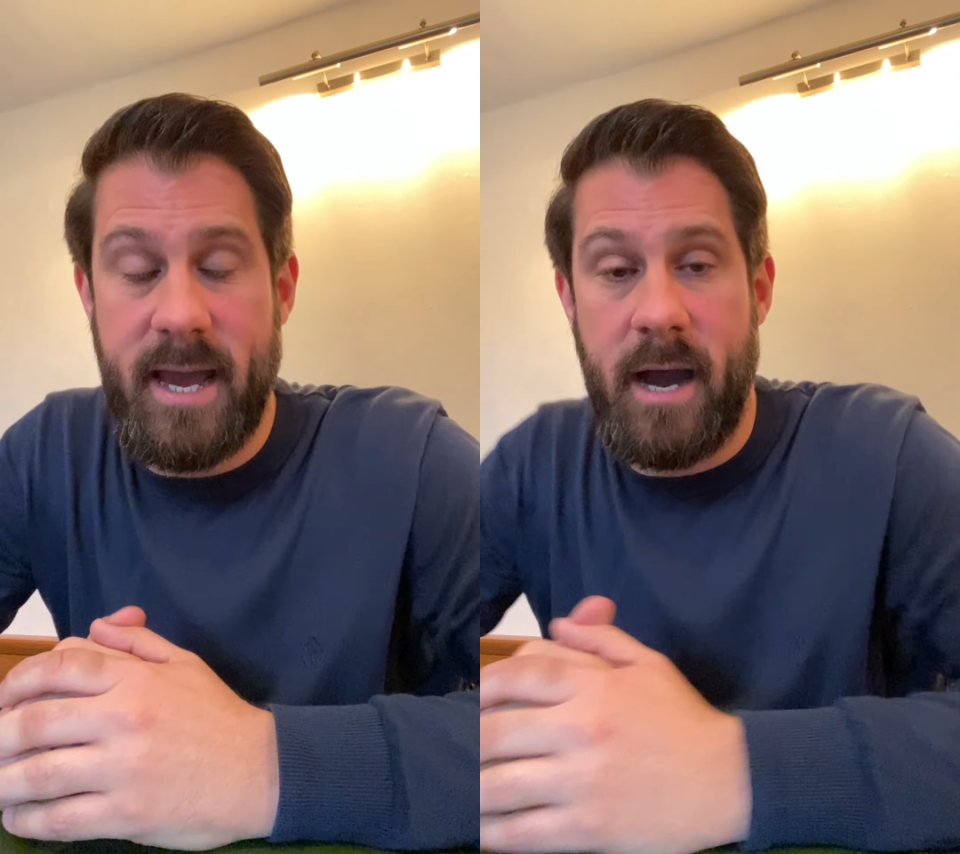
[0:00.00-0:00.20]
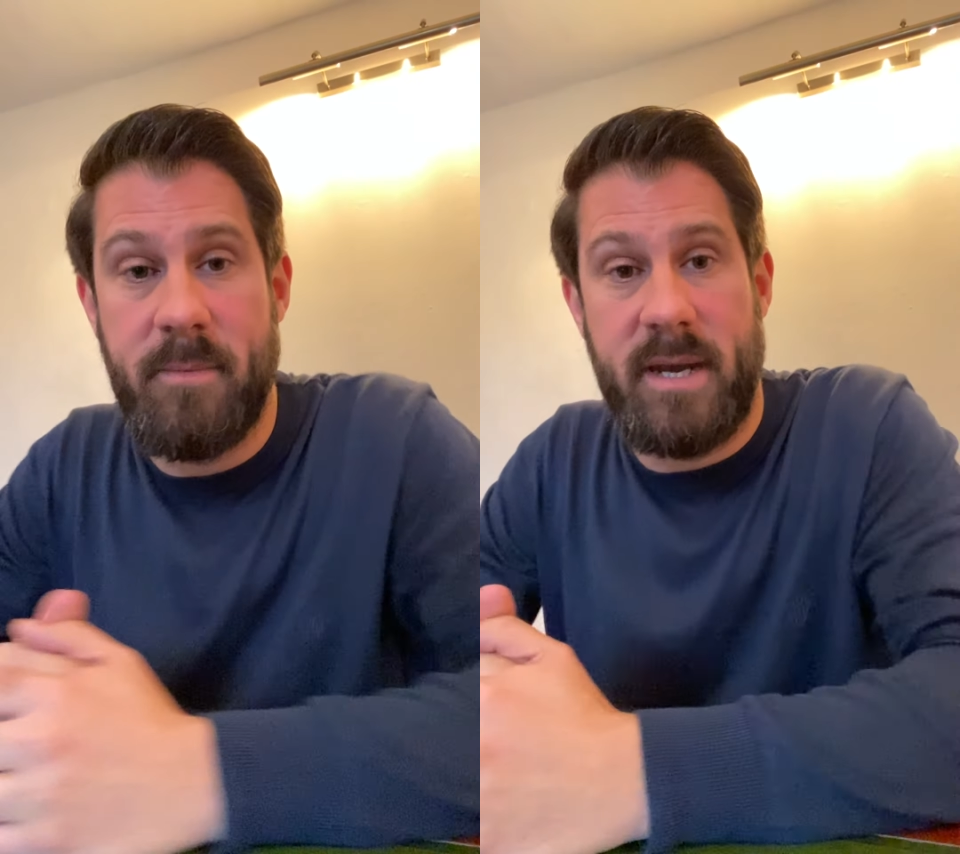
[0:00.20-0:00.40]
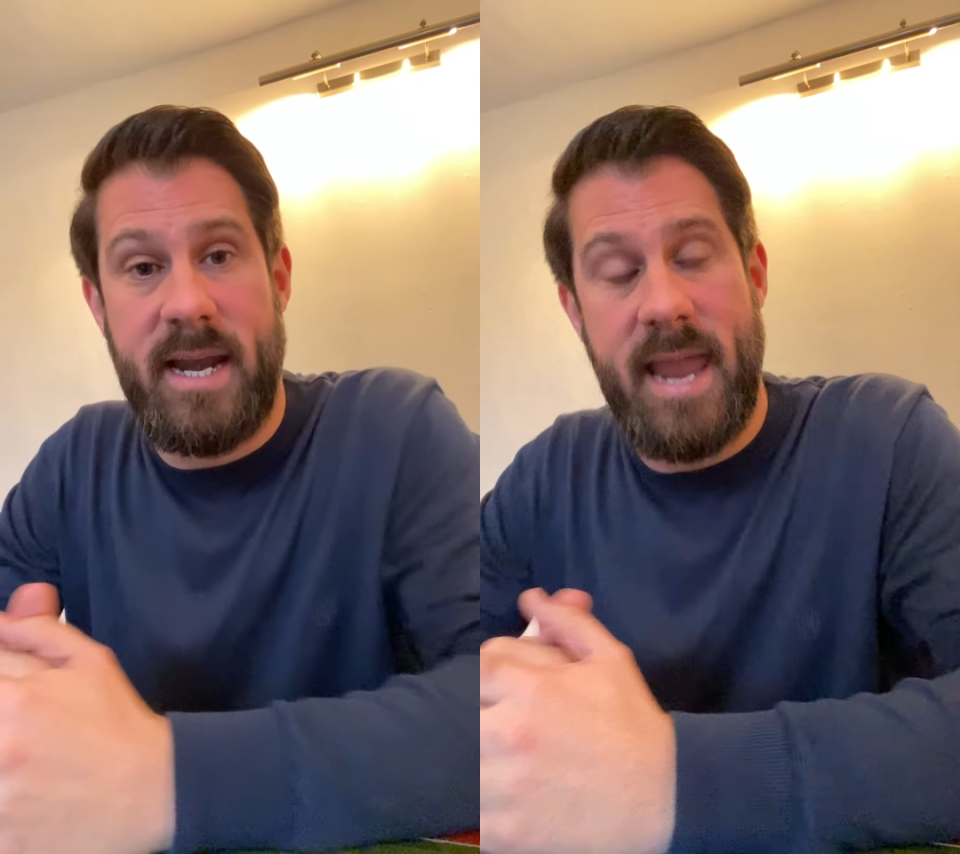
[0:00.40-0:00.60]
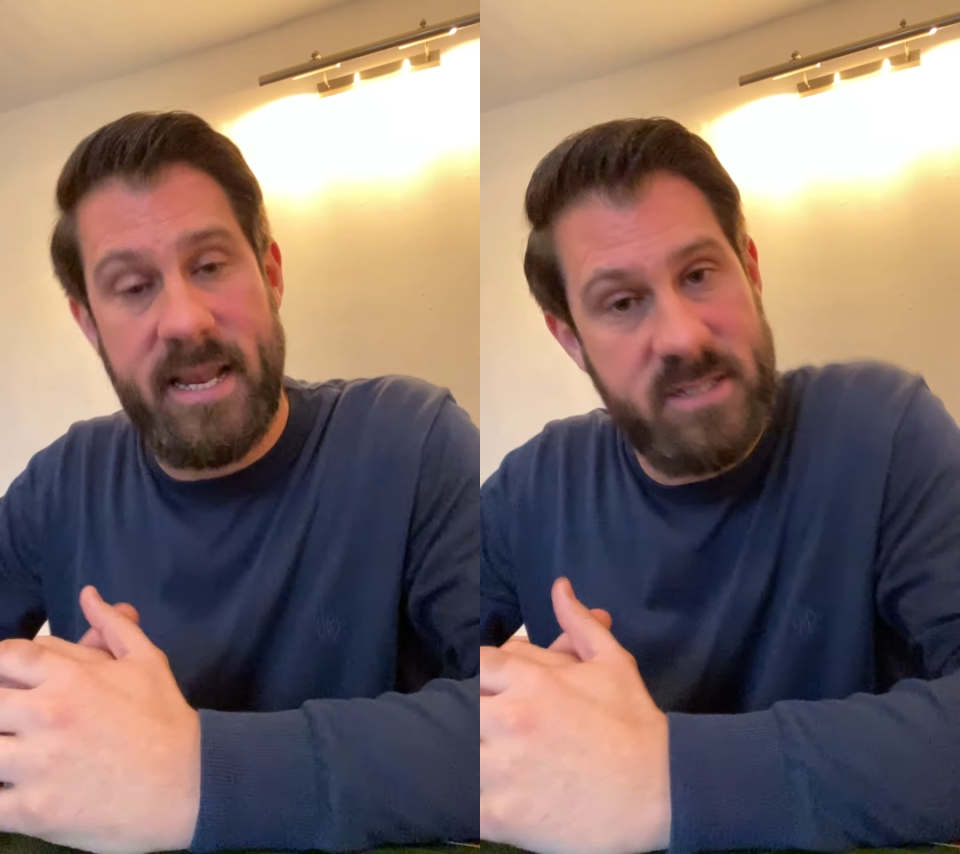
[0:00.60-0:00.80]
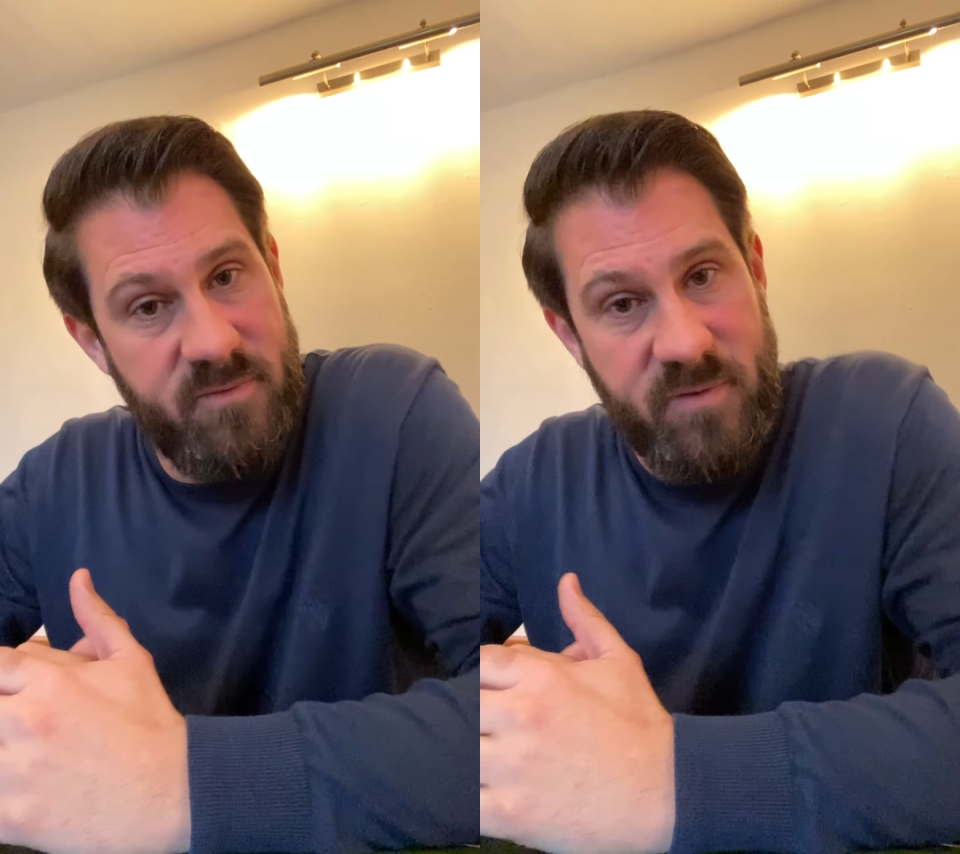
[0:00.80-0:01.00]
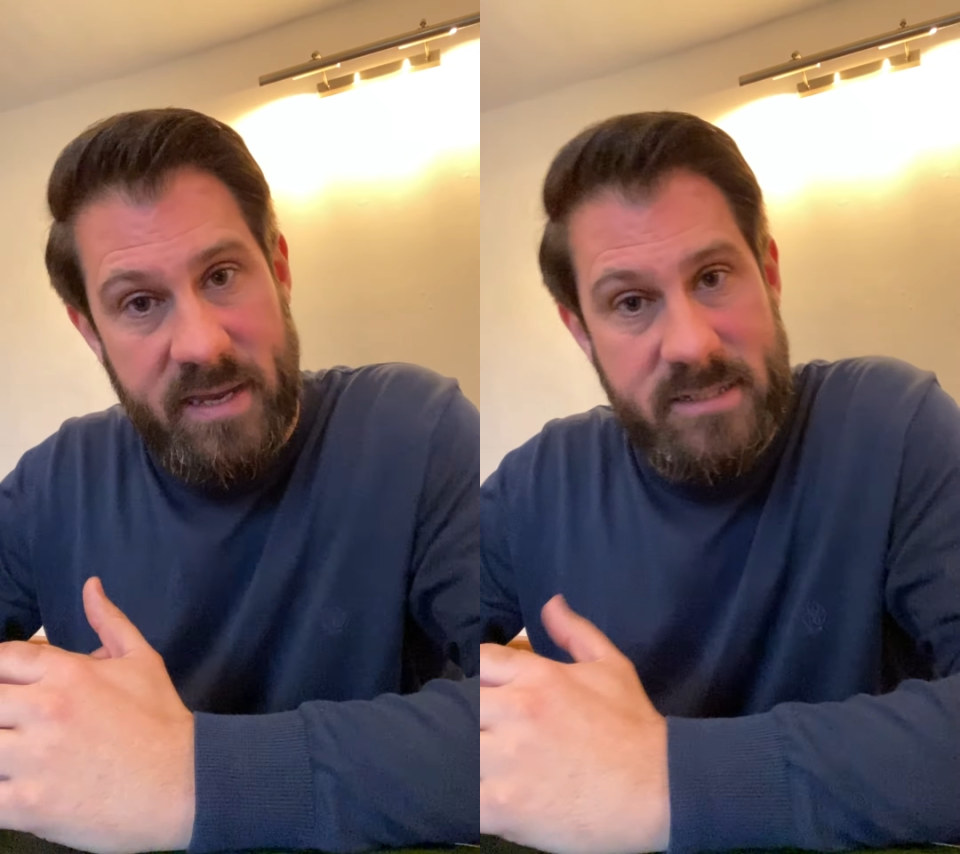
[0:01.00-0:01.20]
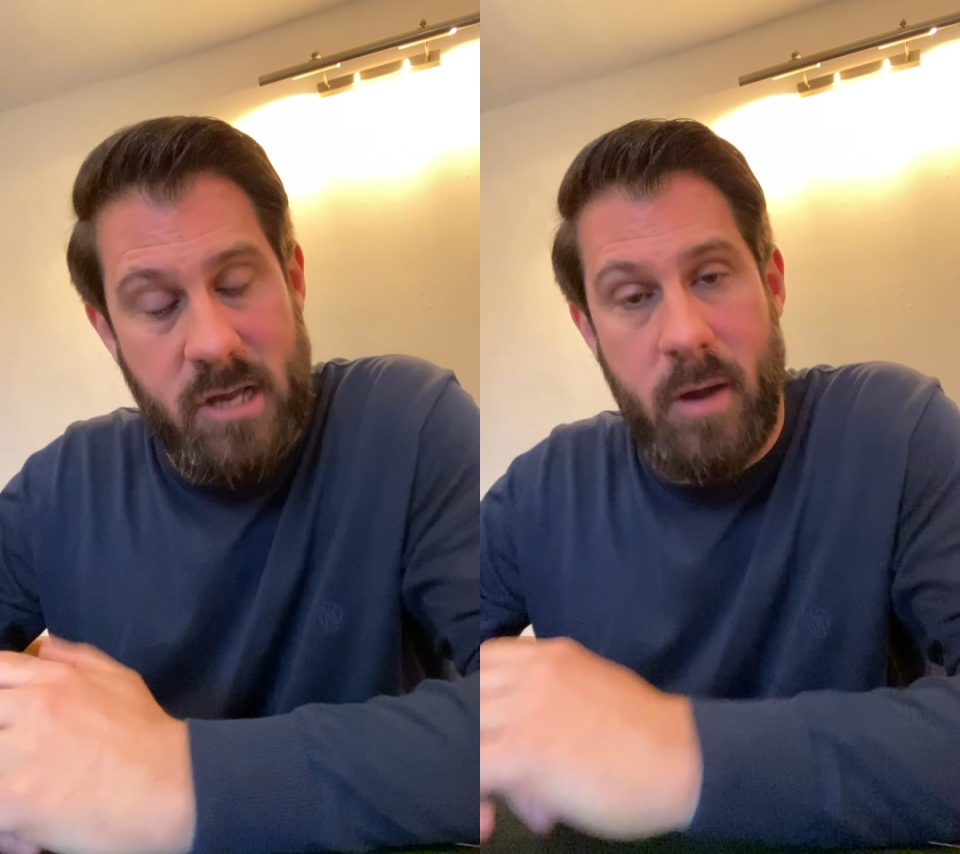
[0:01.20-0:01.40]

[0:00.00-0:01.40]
I'm going to let some things go,